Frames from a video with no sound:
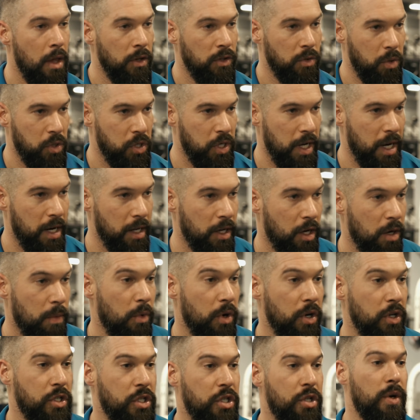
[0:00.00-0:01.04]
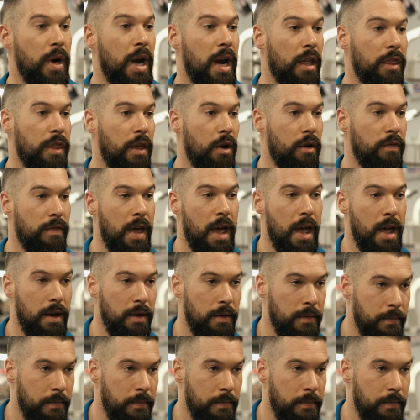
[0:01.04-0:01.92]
so we should get a little more strength out of that.